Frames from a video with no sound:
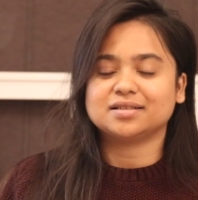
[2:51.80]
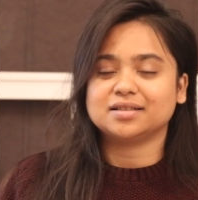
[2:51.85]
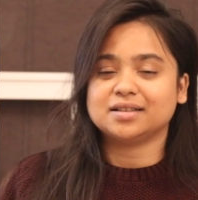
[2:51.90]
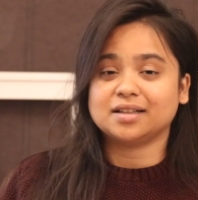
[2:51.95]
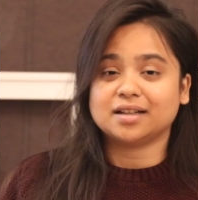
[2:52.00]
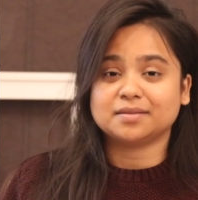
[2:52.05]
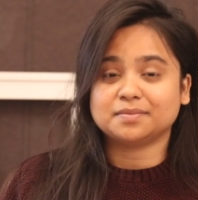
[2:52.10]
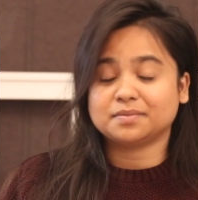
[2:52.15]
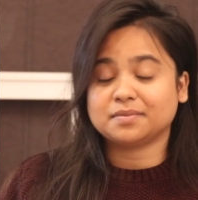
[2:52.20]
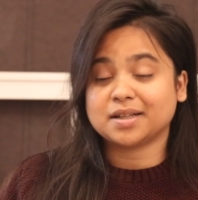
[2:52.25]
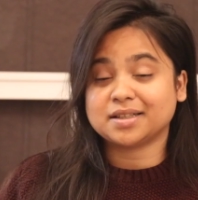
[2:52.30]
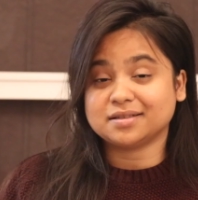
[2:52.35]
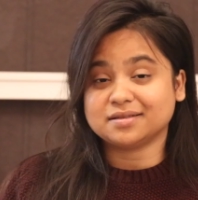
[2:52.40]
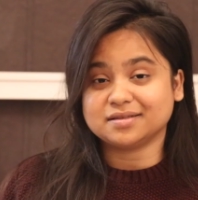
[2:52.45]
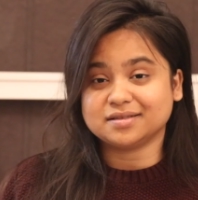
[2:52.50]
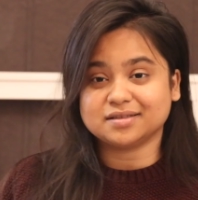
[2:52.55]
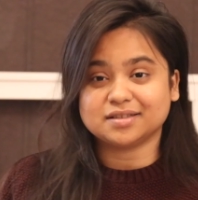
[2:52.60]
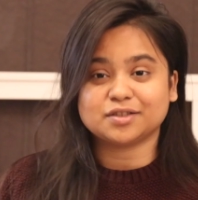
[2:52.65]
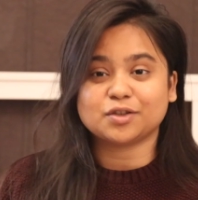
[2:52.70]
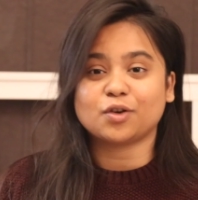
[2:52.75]
alarm
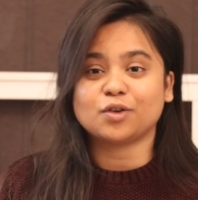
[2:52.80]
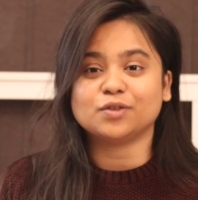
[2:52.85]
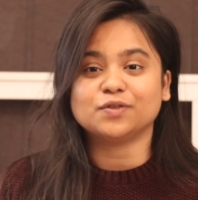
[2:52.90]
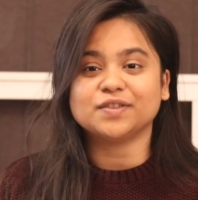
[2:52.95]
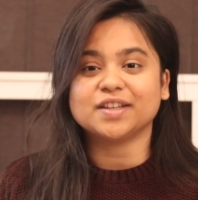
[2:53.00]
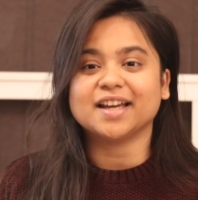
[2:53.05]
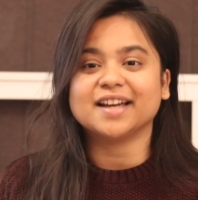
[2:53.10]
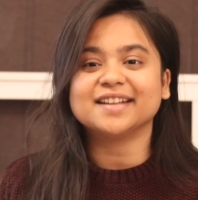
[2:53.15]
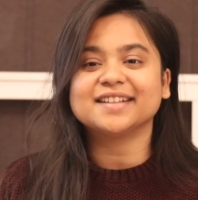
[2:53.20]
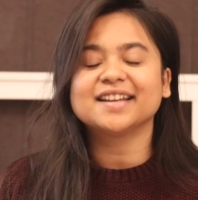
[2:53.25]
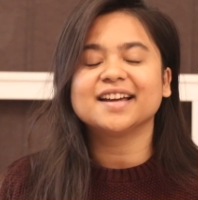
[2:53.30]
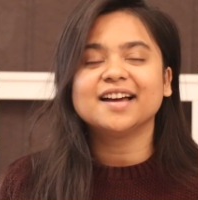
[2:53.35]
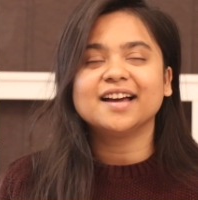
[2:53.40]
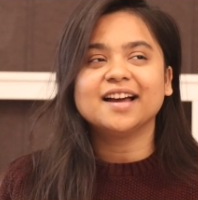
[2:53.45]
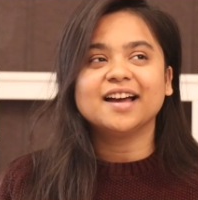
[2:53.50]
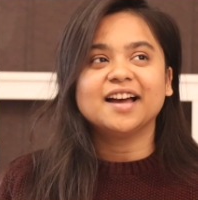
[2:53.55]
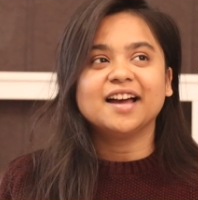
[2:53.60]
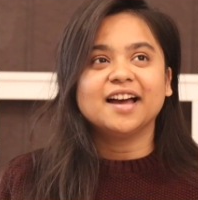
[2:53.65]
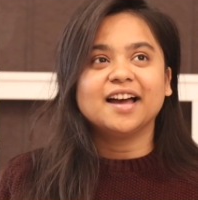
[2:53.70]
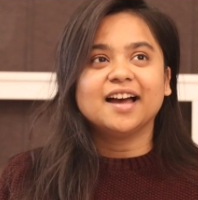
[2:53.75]
button and all of that.
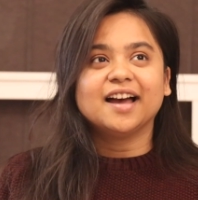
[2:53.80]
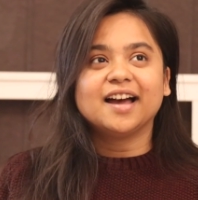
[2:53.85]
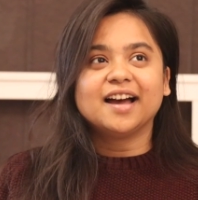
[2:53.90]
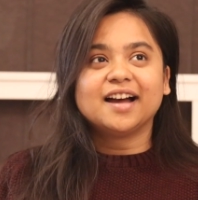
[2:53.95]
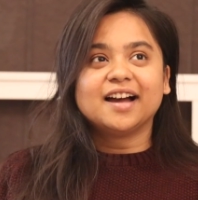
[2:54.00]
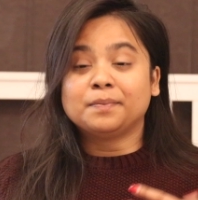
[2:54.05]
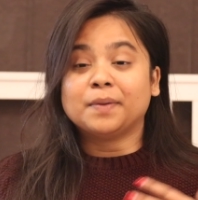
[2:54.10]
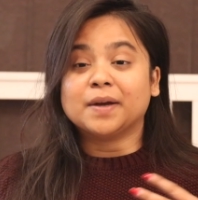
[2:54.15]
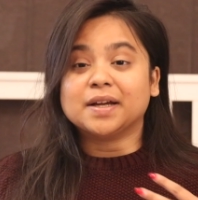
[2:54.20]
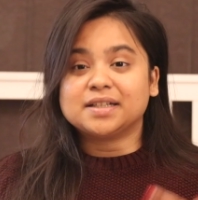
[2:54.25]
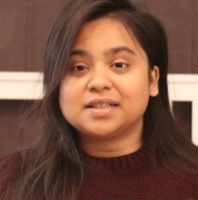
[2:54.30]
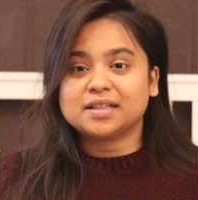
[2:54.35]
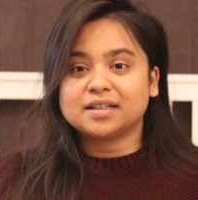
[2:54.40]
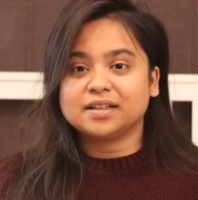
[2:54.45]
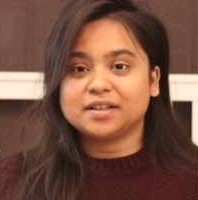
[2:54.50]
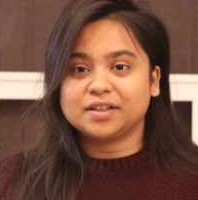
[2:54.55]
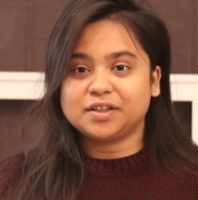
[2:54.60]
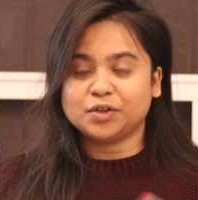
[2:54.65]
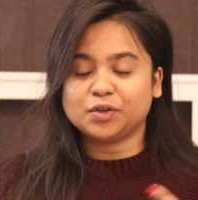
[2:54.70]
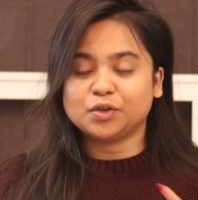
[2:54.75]
But
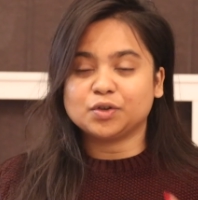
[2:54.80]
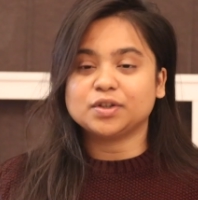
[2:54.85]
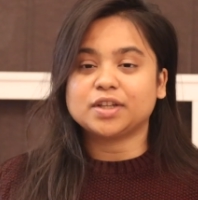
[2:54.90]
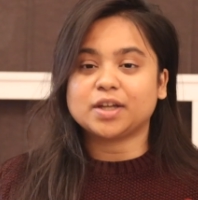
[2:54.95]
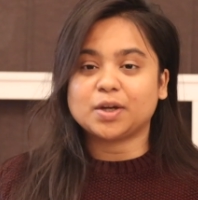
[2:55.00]
you know,